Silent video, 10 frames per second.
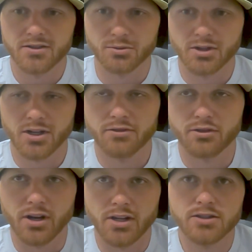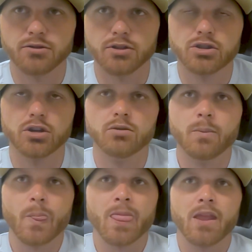We're diving right into it. So
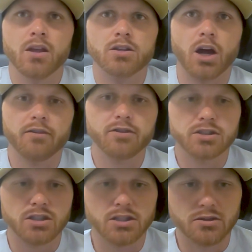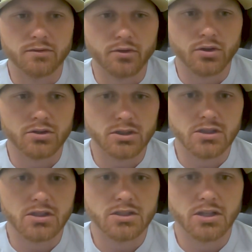obviously for those
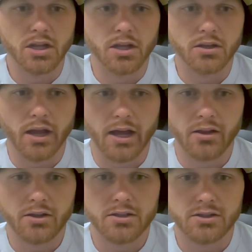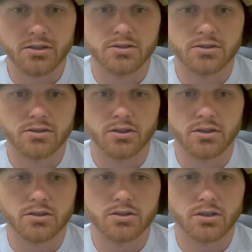listening today, Alex is
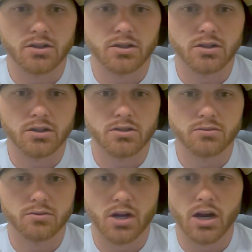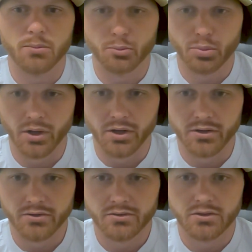he's a retirement
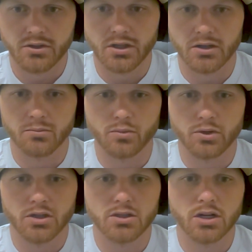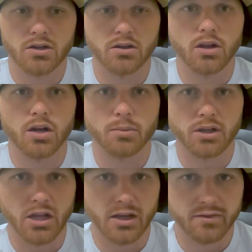planner. We're going to talk a lot
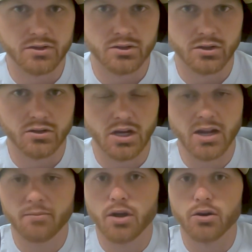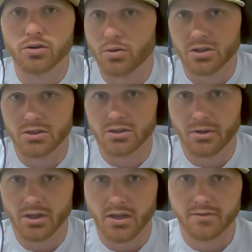about life insurance. I have my own questions
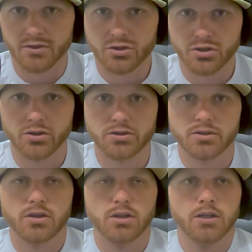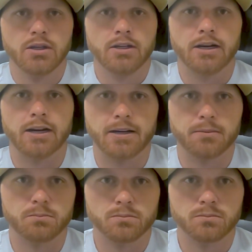about life insurance.
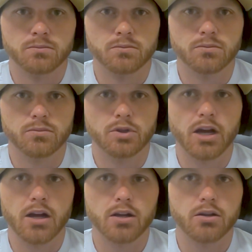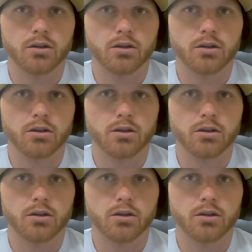Not